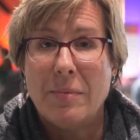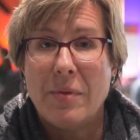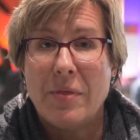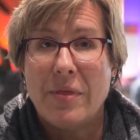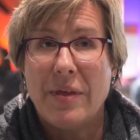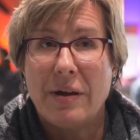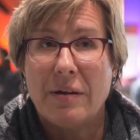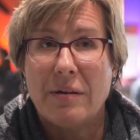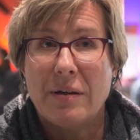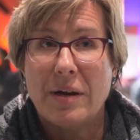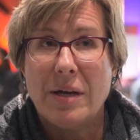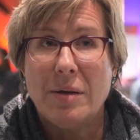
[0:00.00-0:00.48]

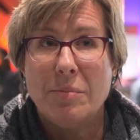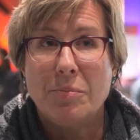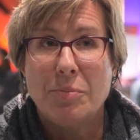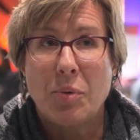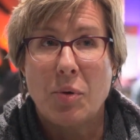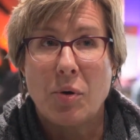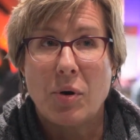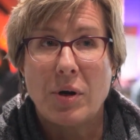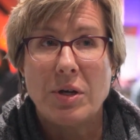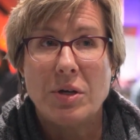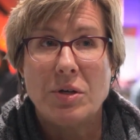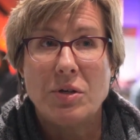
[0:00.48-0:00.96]
They're
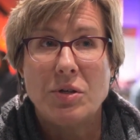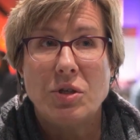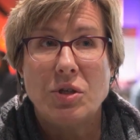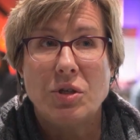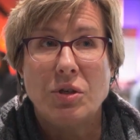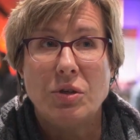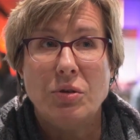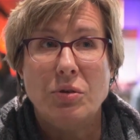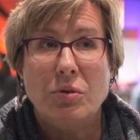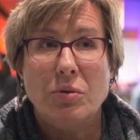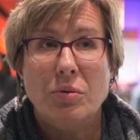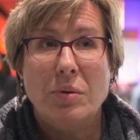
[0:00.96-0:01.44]
important
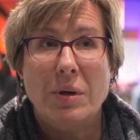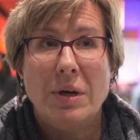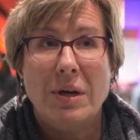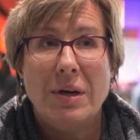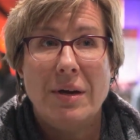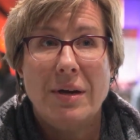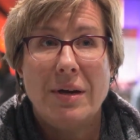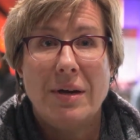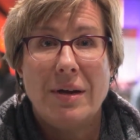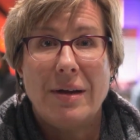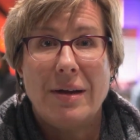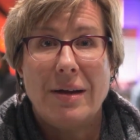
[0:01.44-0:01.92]
to
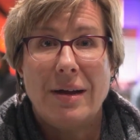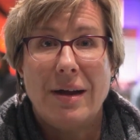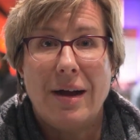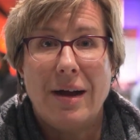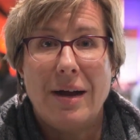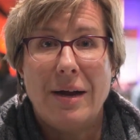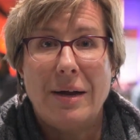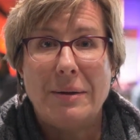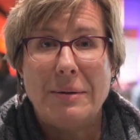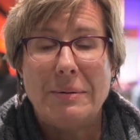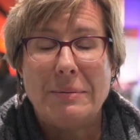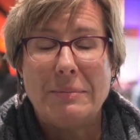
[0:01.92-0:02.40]

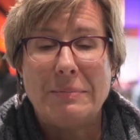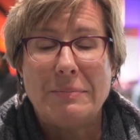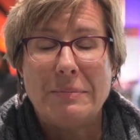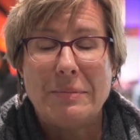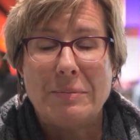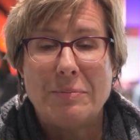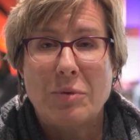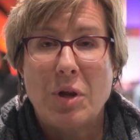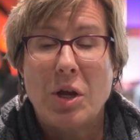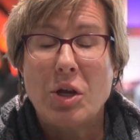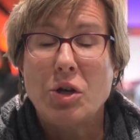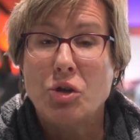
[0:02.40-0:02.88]

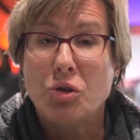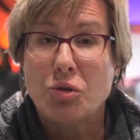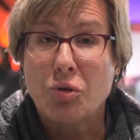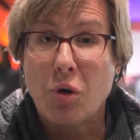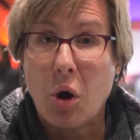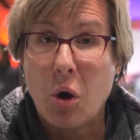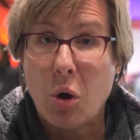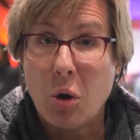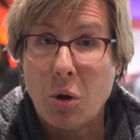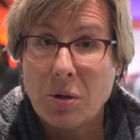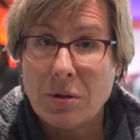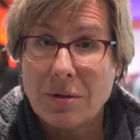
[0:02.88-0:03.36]

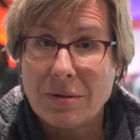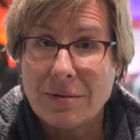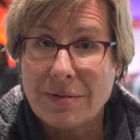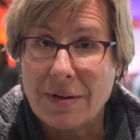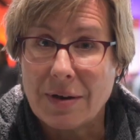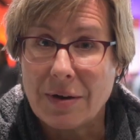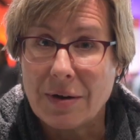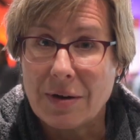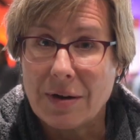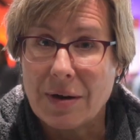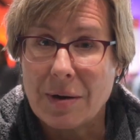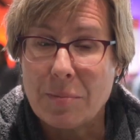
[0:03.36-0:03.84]
control,
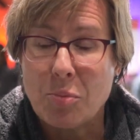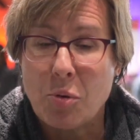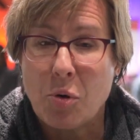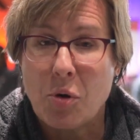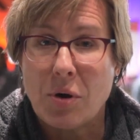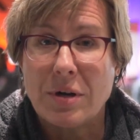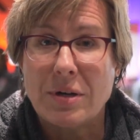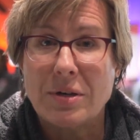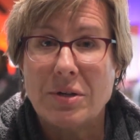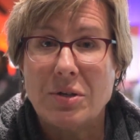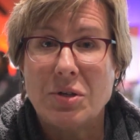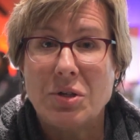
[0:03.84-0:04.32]
they're
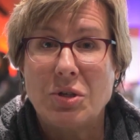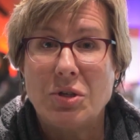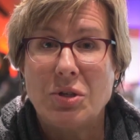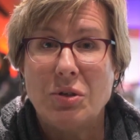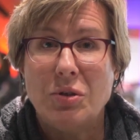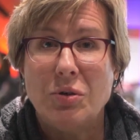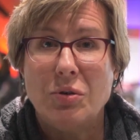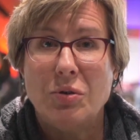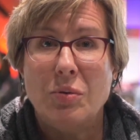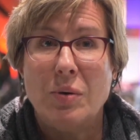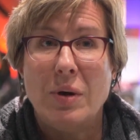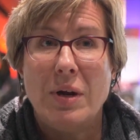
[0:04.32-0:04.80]
important
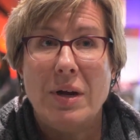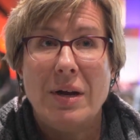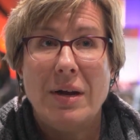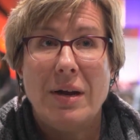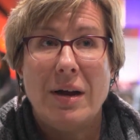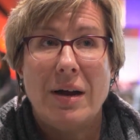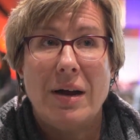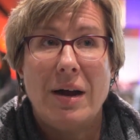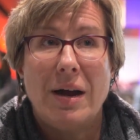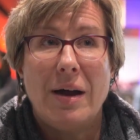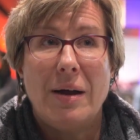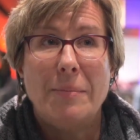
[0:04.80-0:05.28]
to
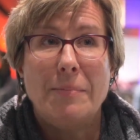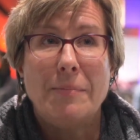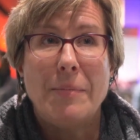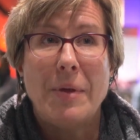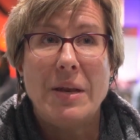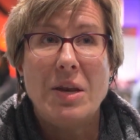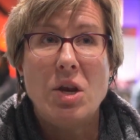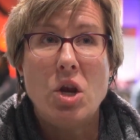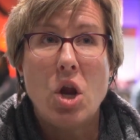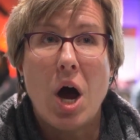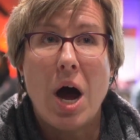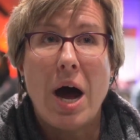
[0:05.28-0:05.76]

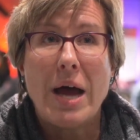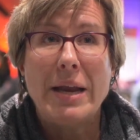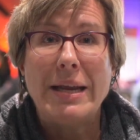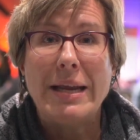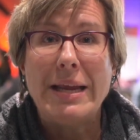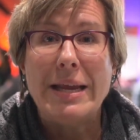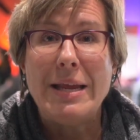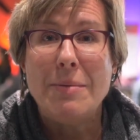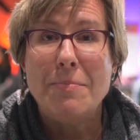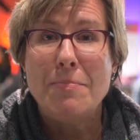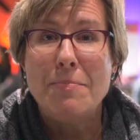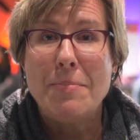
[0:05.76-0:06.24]

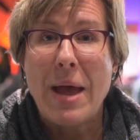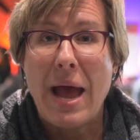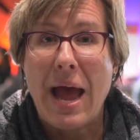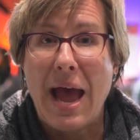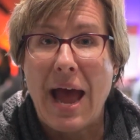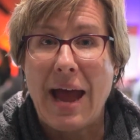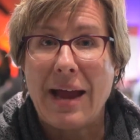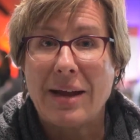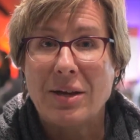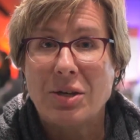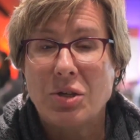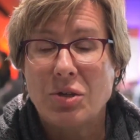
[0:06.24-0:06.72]
not
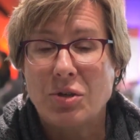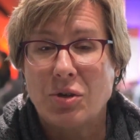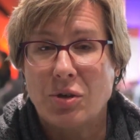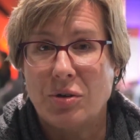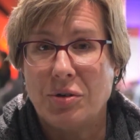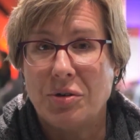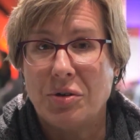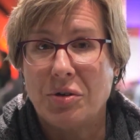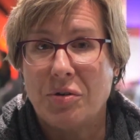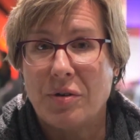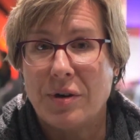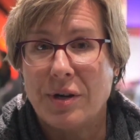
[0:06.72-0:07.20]
impact
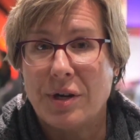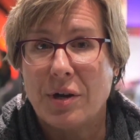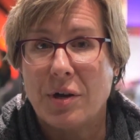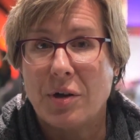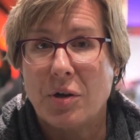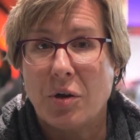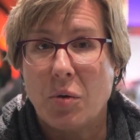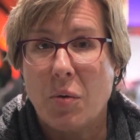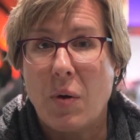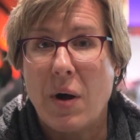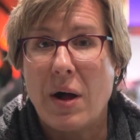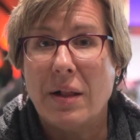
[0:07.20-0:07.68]
certain
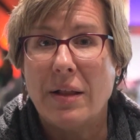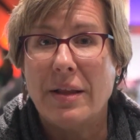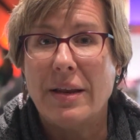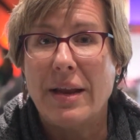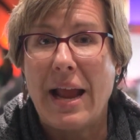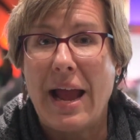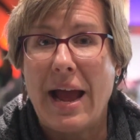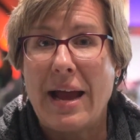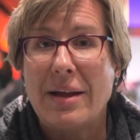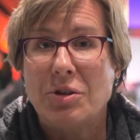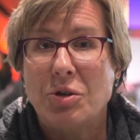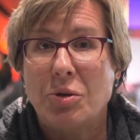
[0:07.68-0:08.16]
critical
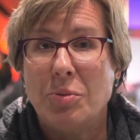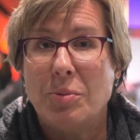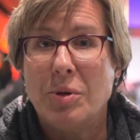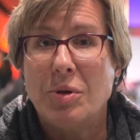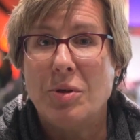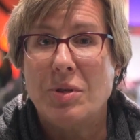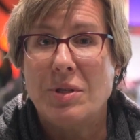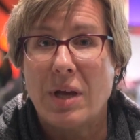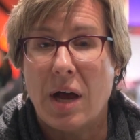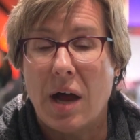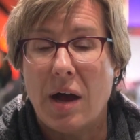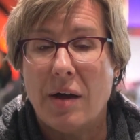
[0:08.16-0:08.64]
quality
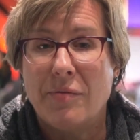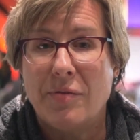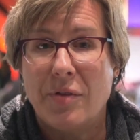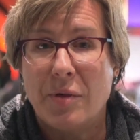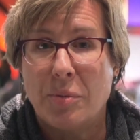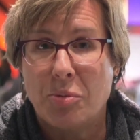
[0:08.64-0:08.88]
attributes of the